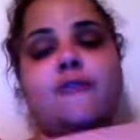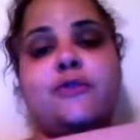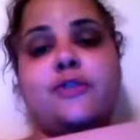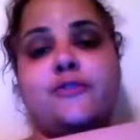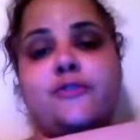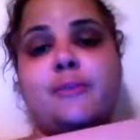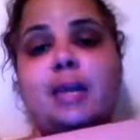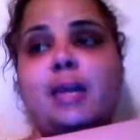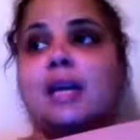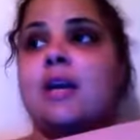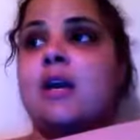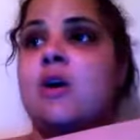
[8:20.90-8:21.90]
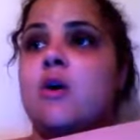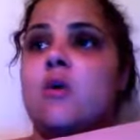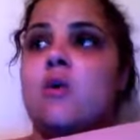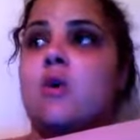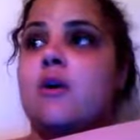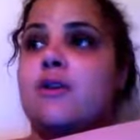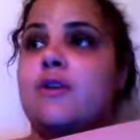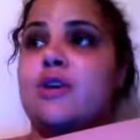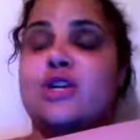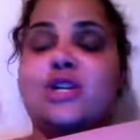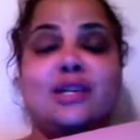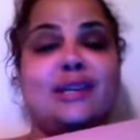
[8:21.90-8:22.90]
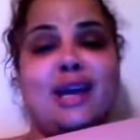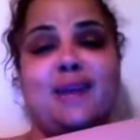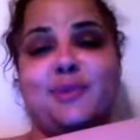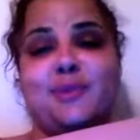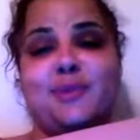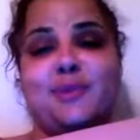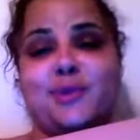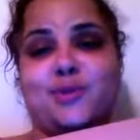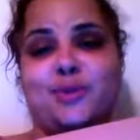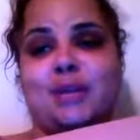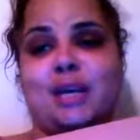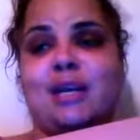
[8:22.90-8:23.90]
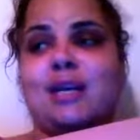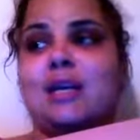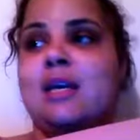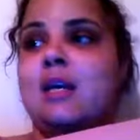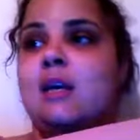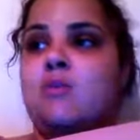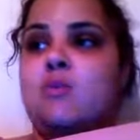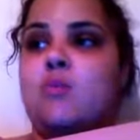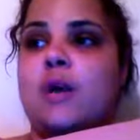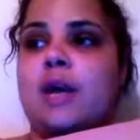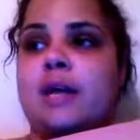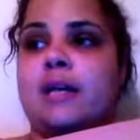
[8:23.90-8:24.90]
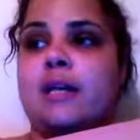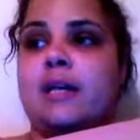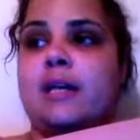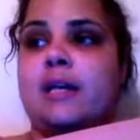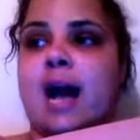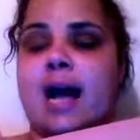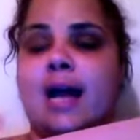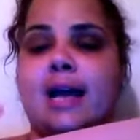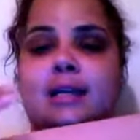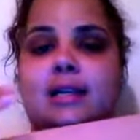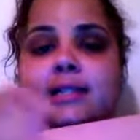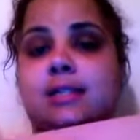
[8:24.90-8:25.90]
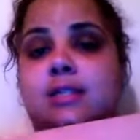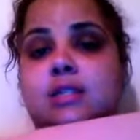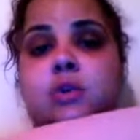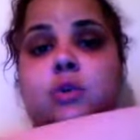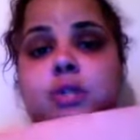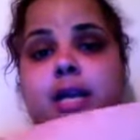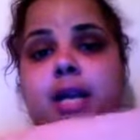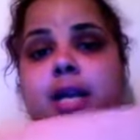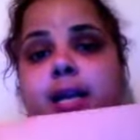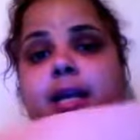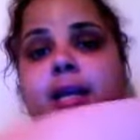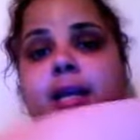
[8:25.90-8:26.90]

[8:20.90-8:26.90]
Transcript: was for me or the good labels were for me when I disassociated